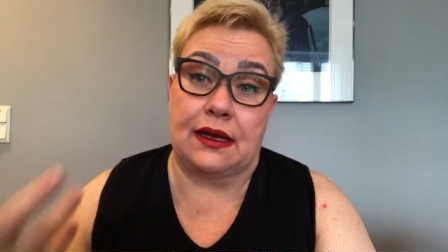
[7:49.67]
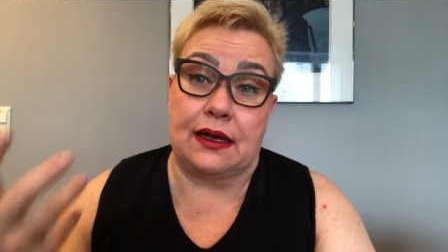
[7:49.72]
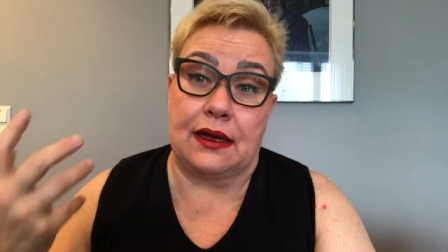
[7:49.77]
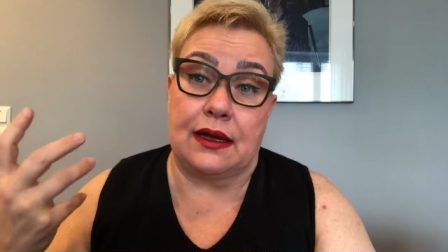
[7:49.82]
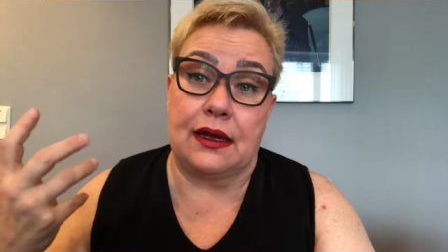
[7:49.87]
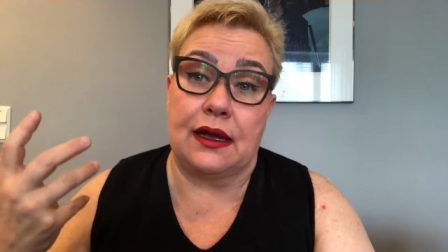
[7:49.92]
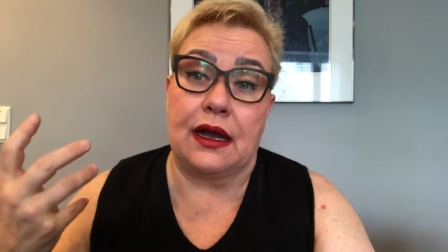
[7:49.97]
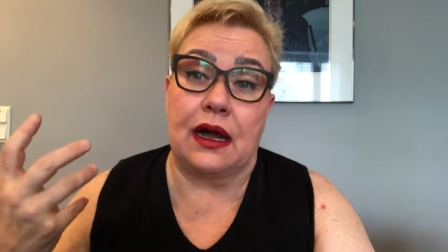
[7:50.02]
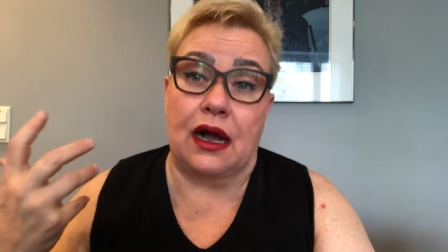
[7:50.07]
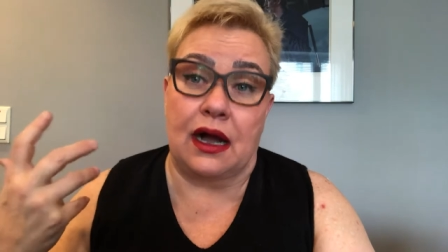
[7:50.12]

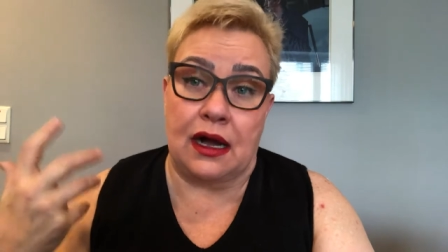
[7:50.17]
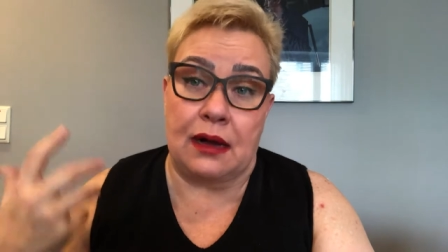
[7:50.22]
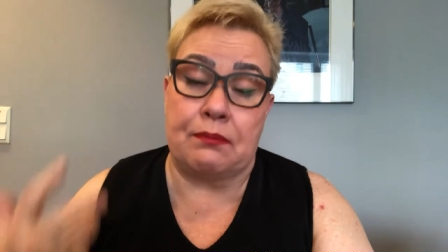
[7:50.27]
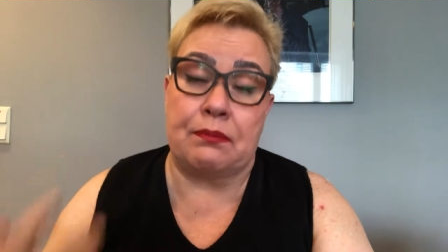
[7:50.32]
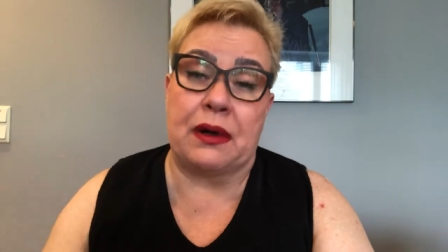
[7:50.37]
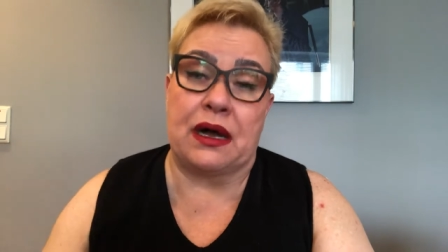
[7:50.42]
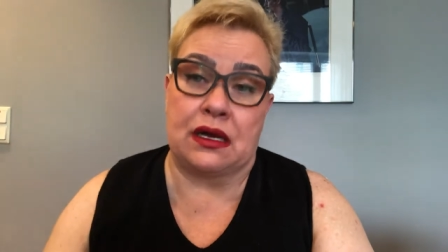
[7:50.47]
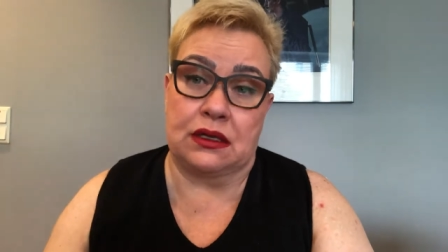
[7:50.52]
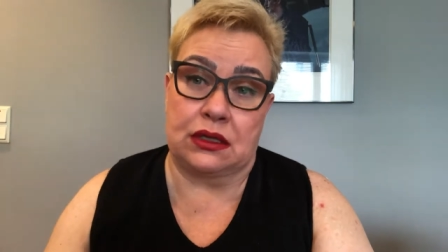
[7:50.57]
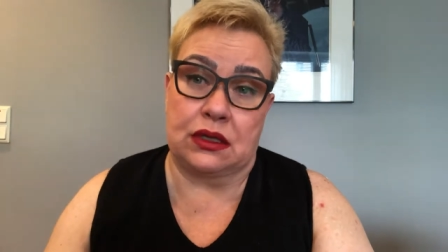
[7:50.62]
are
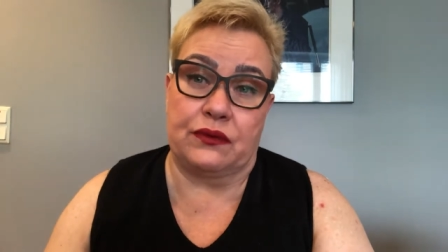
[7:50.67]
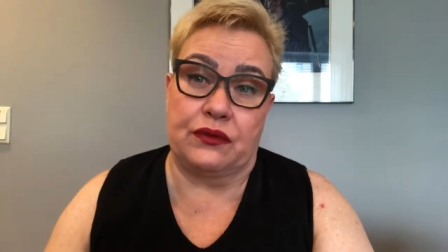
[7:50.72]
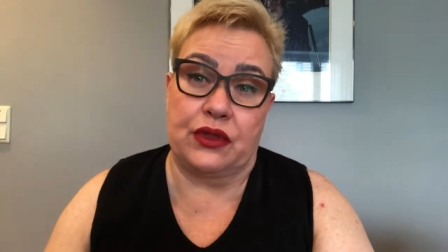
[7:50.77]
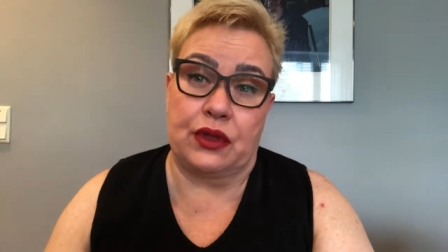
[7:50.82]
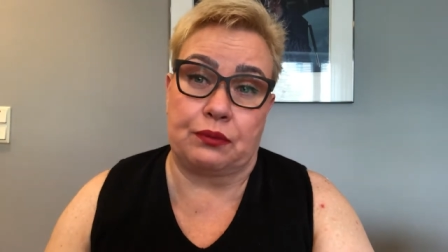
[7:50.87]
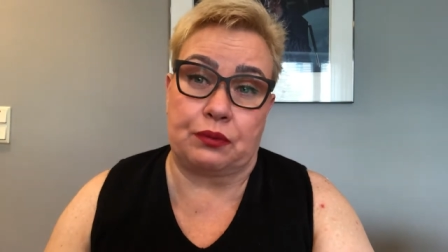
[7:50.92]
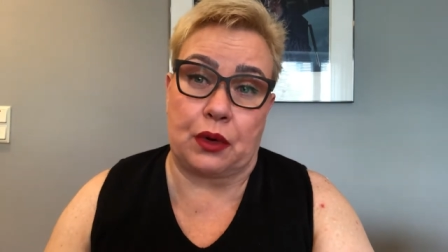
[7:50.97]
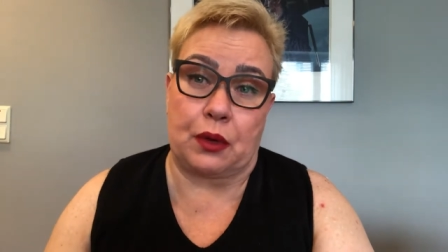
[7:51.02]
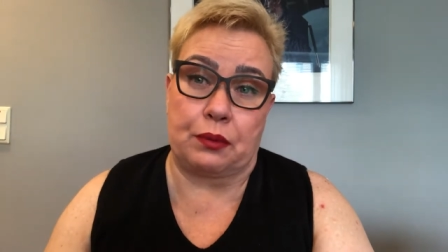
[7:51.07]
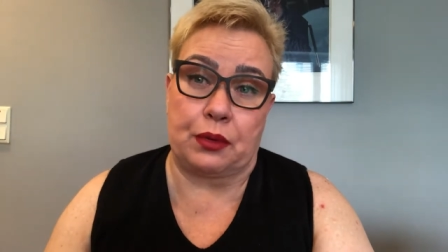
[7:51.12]
part of
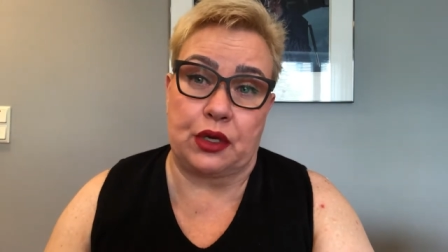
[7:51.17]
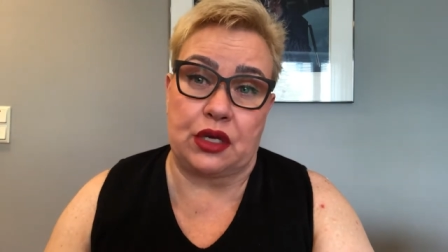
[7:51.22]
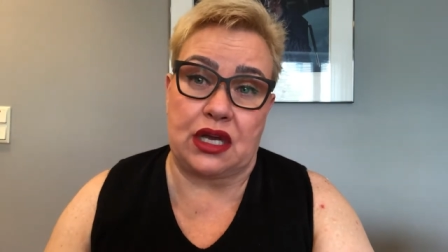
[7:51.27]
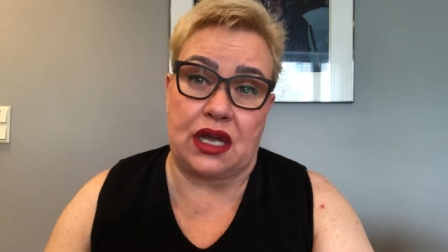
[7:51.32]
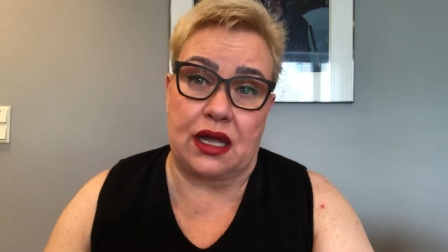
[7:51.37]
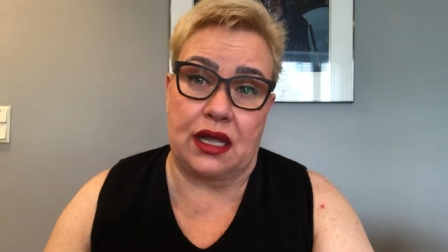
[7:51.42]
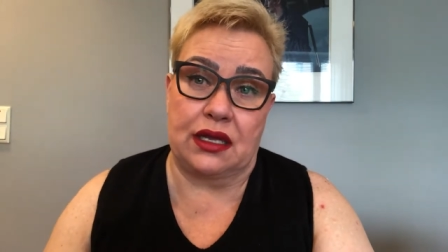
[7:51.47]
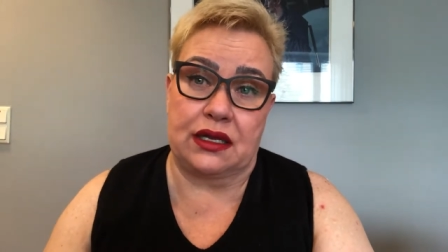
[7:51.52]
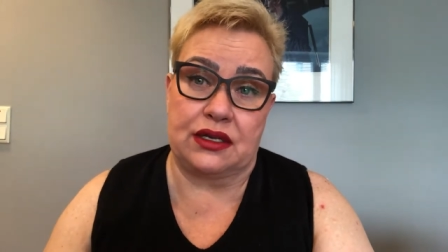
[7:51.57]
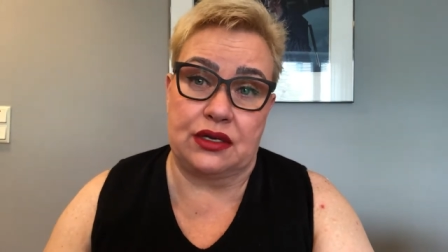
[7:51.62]
the proper
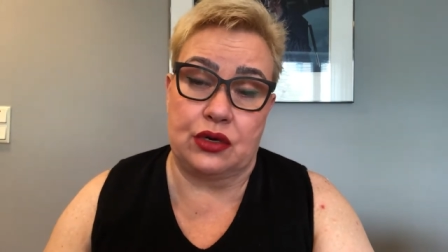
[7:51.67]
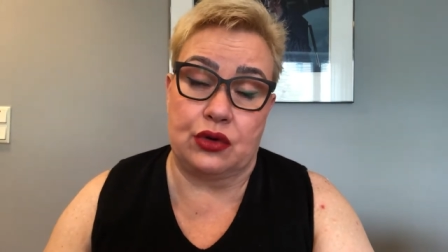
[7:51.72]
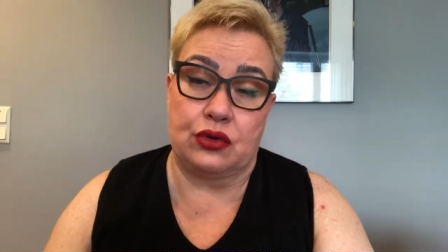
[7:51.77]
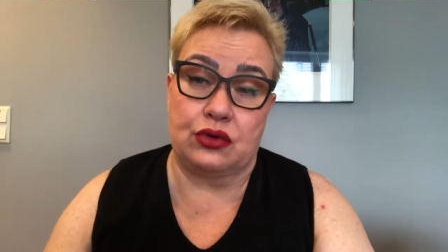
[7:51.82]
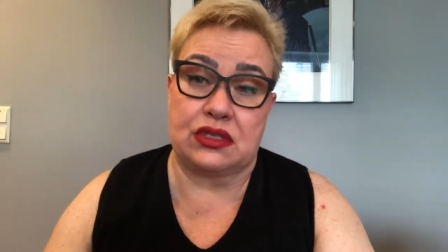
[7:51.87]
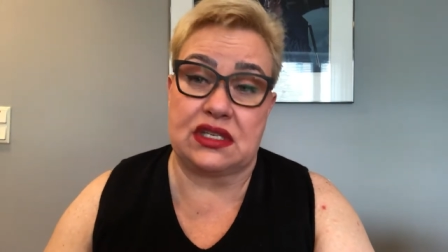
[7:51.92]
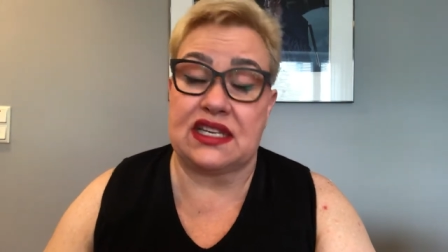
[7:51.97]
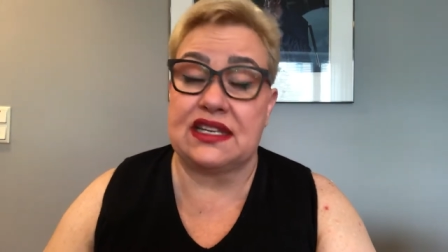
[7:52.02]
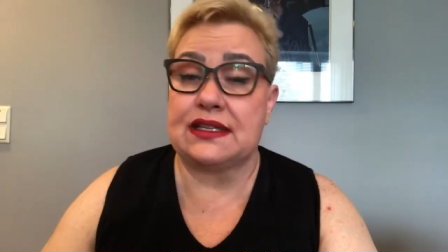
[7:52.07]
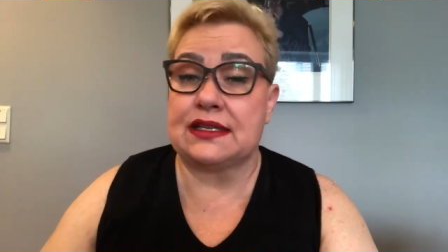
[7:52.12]

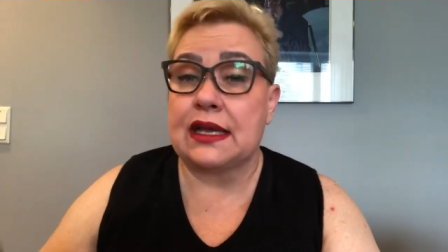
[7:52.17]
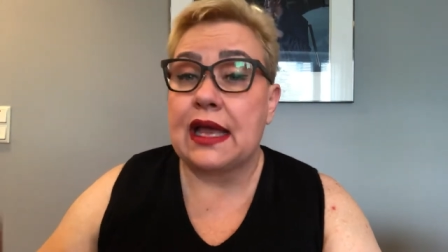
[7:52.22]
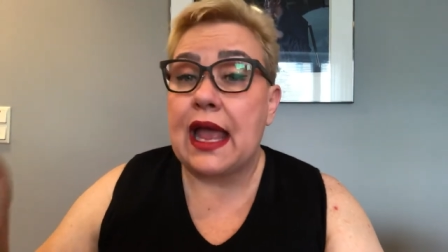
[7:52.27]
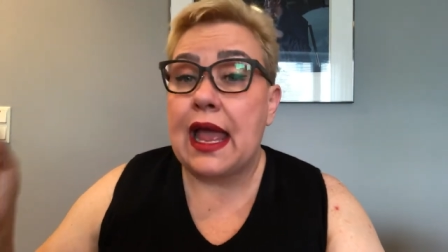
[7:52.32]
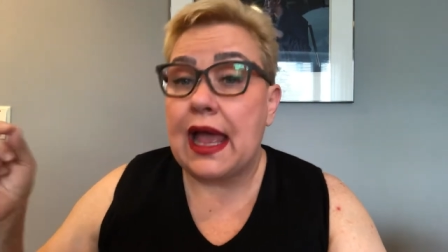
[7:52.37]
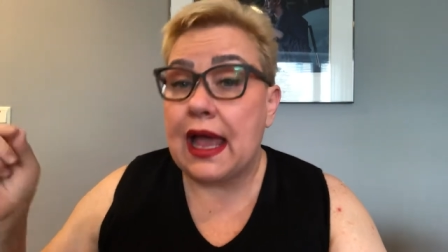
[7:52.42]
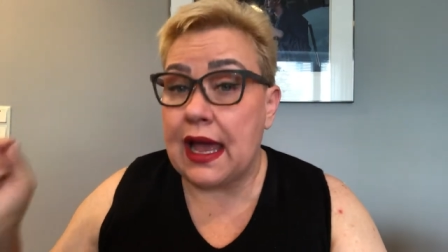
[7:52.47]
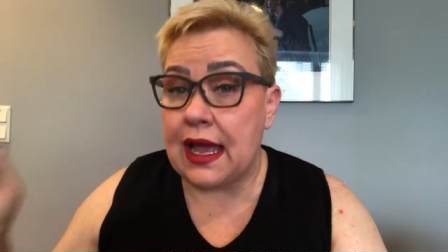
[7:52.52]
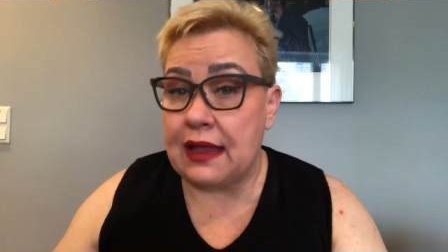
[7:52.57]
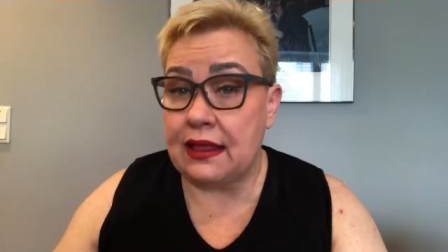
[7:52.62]
diagnosis.
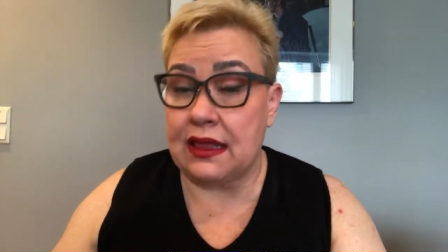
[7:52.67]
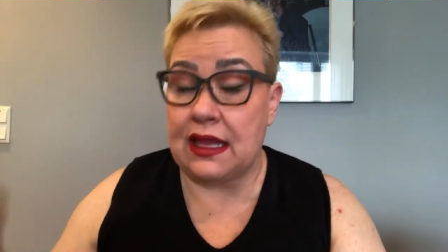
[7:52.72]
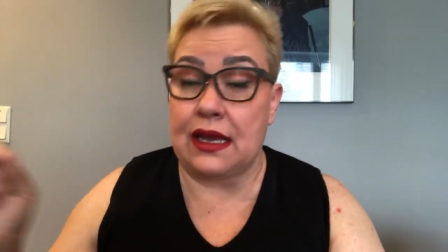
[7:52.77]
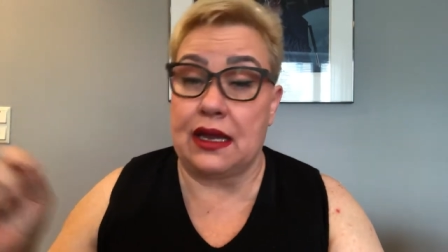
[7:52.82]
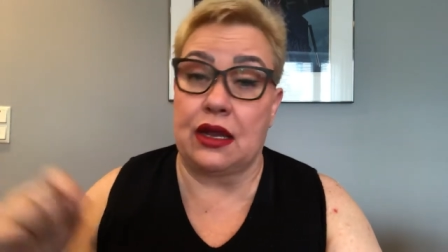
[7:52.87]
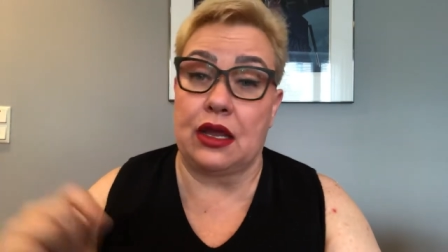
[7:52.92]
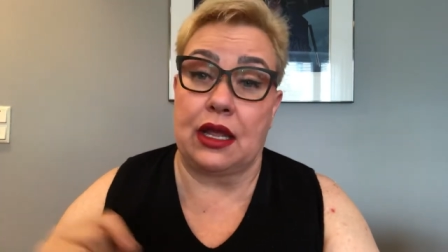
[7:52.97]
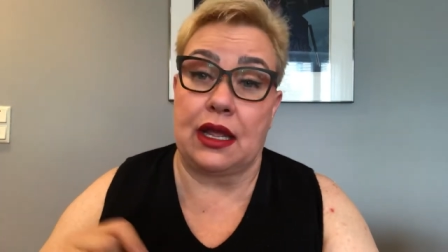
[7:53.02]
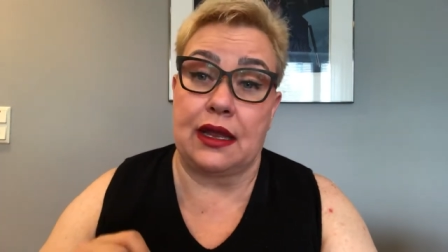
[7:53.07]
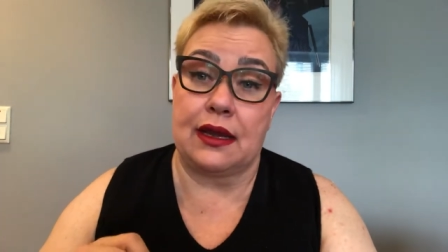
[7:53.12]
And
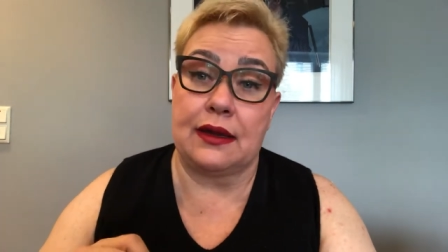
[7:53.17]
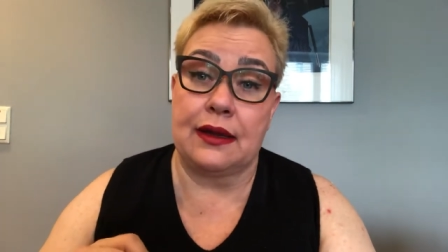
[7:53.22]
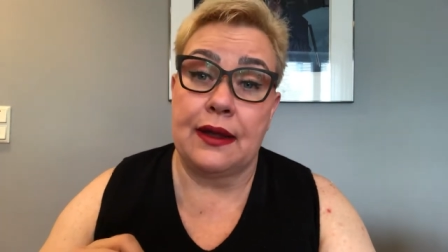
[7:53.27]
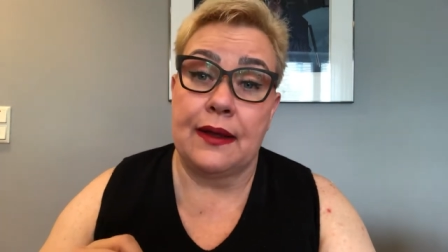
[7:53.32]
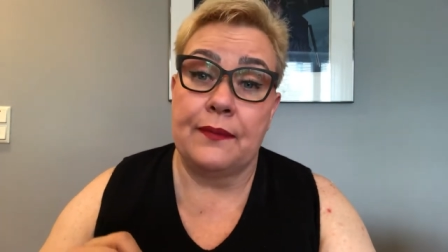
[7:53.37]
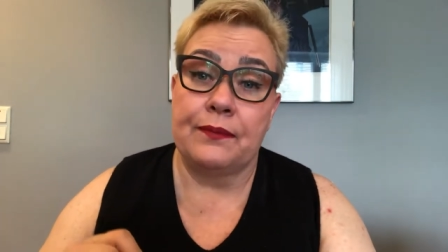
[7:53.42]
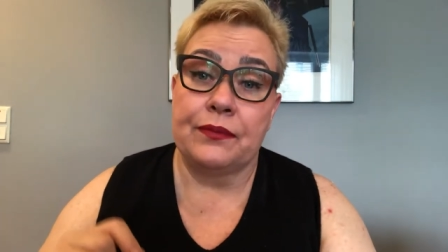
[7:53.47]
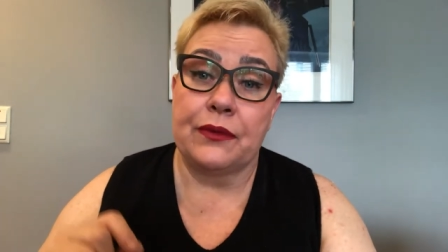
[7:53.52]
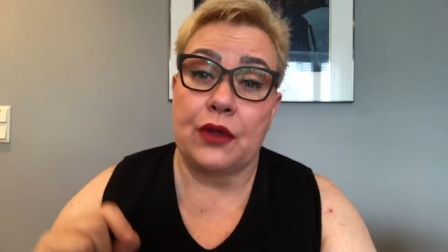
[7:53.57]
then again,